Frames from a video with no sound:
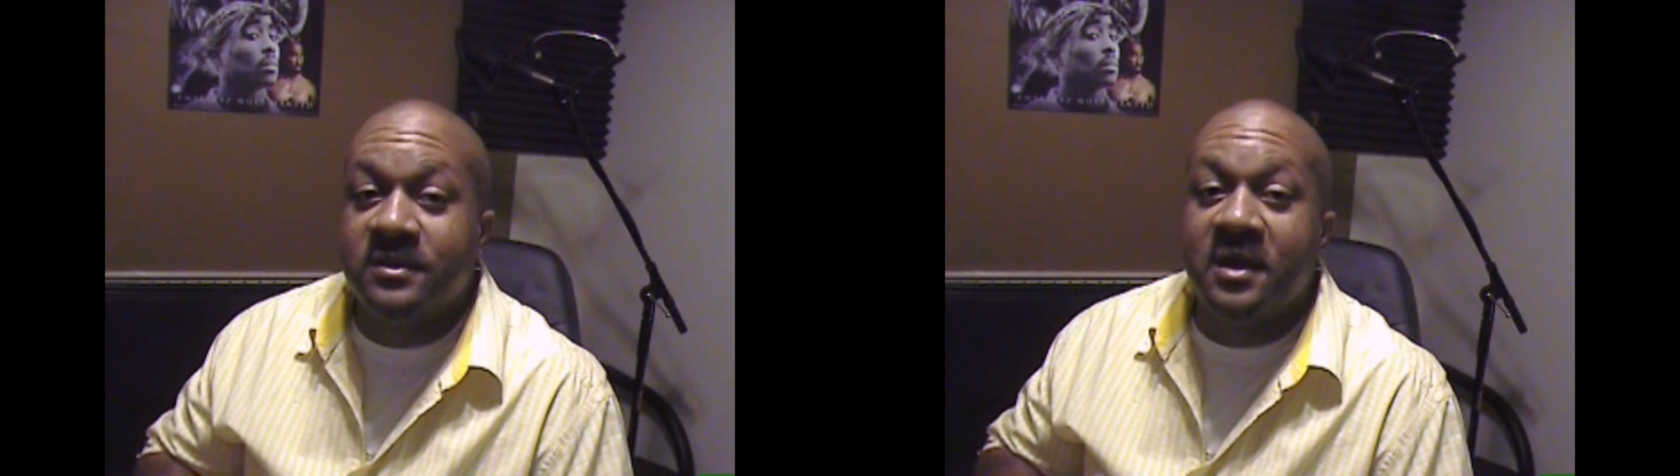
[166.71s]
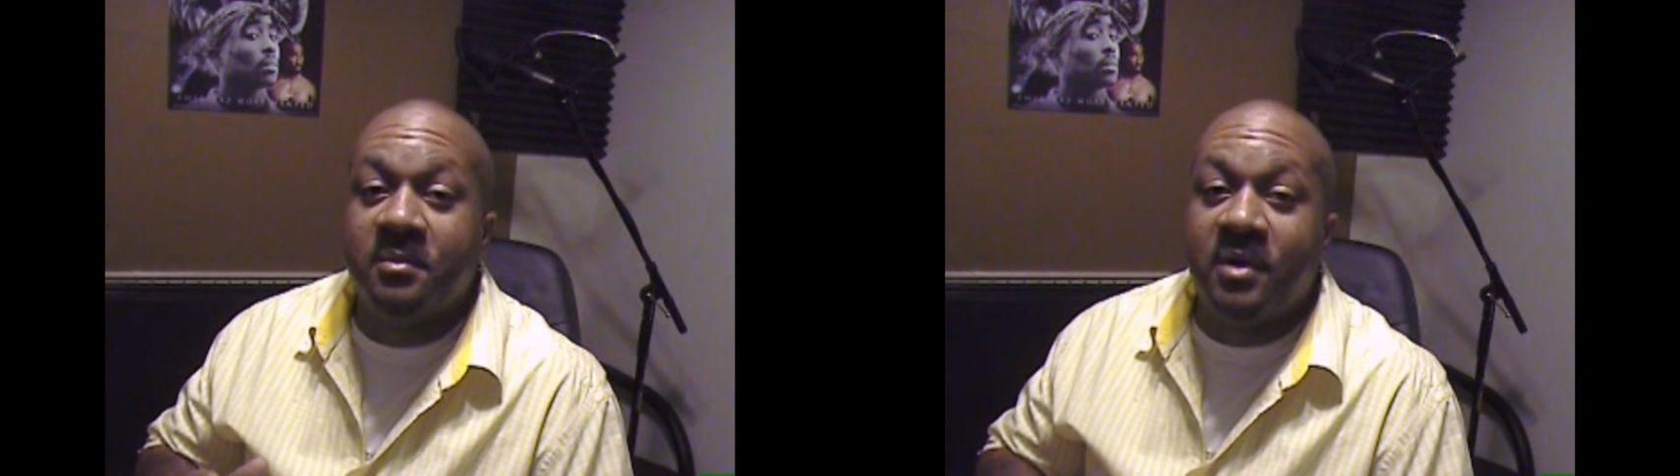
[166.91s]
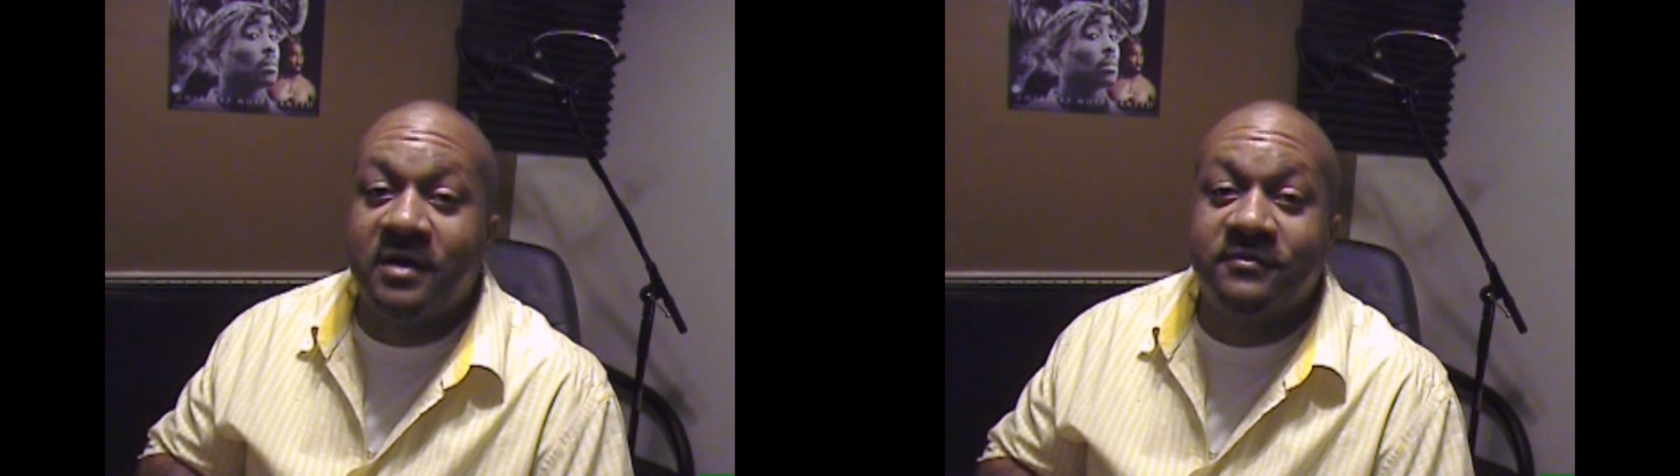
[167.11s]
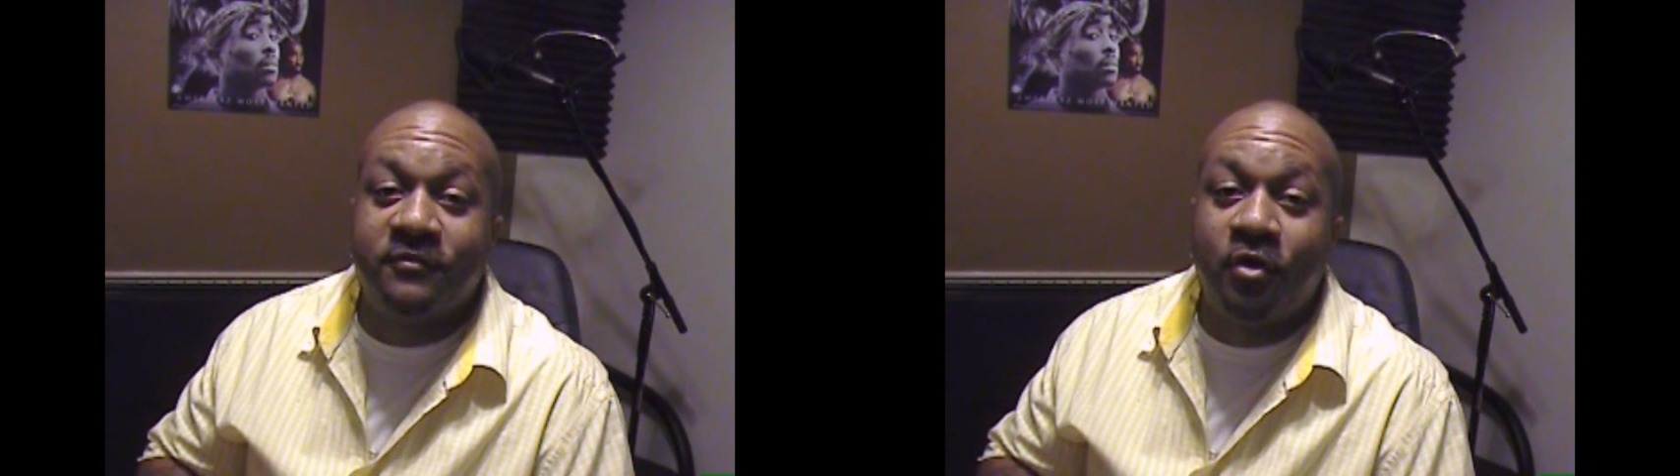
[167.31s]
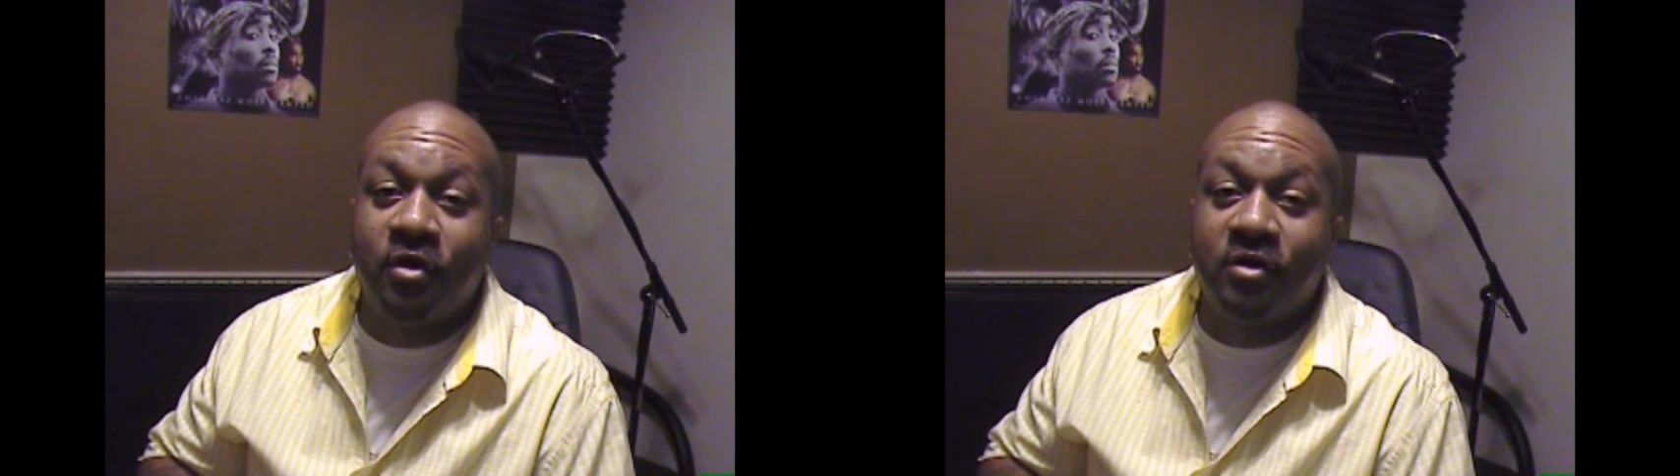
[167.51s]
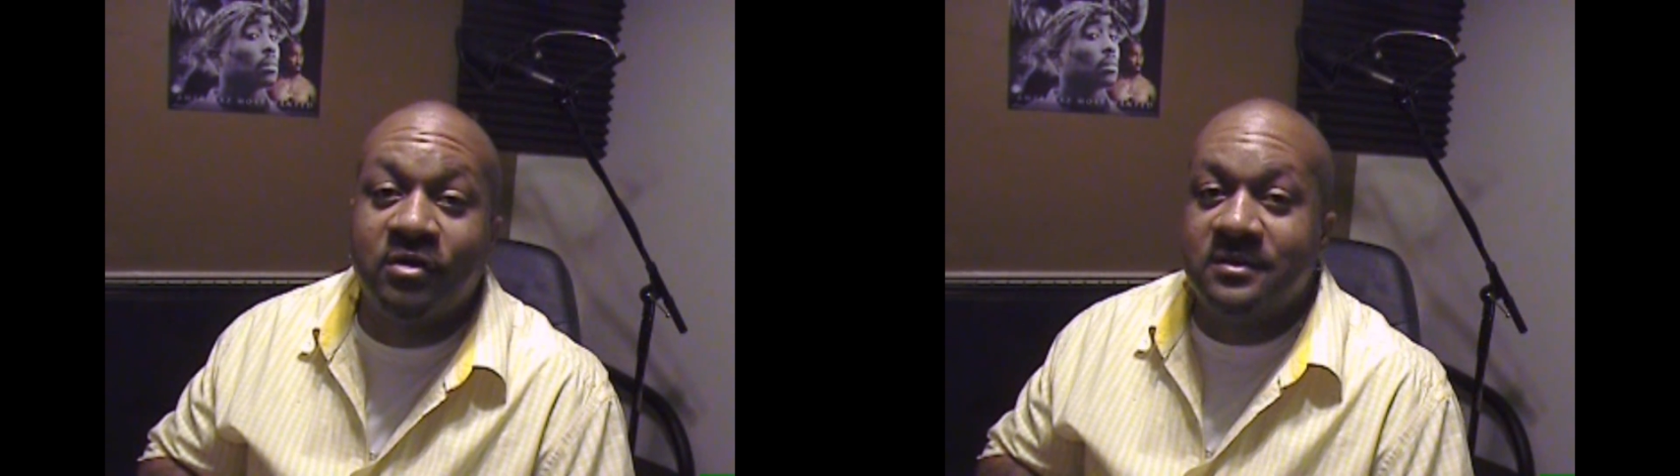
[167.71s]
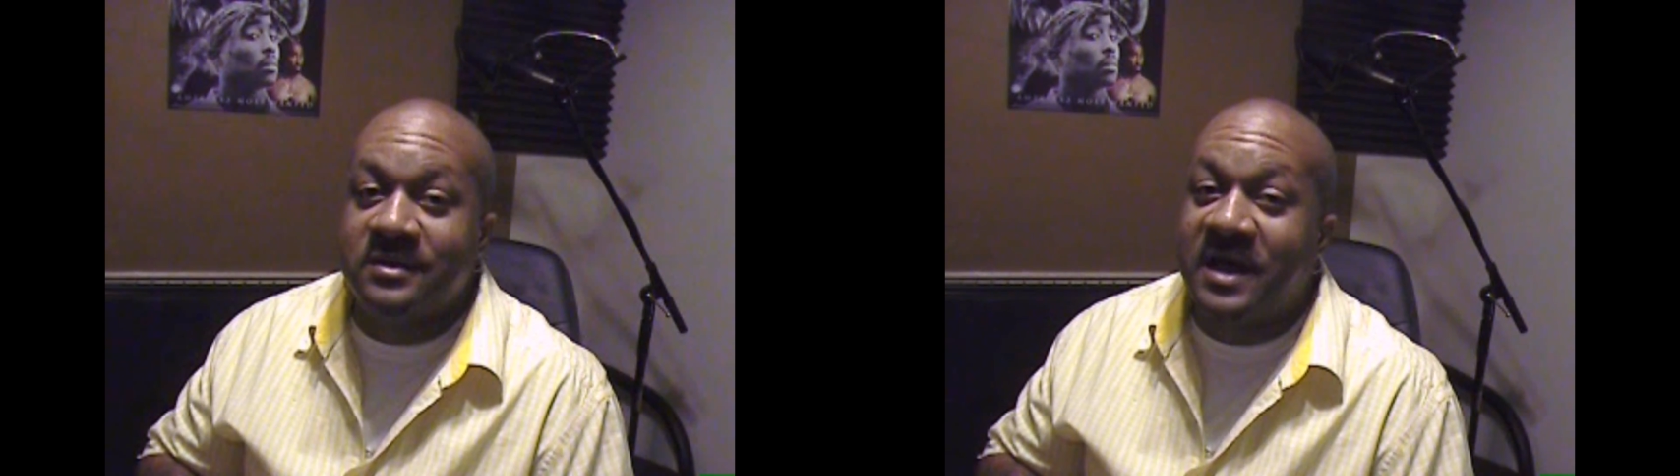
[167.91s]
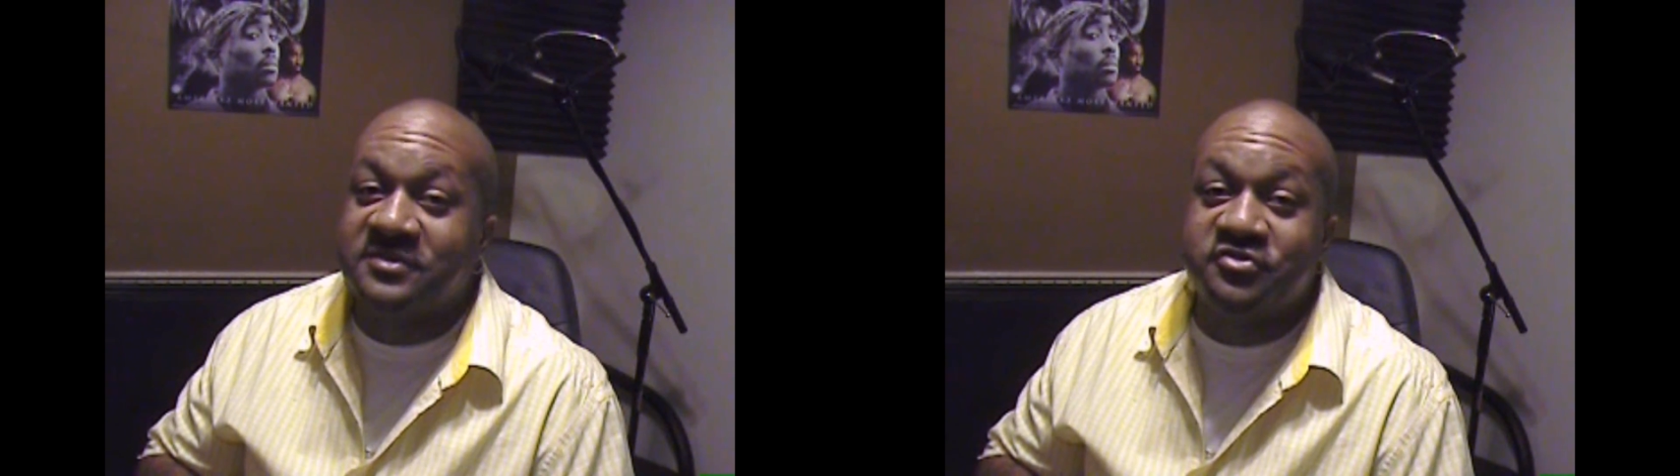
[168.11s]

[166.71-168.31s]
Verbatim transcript: They are by far not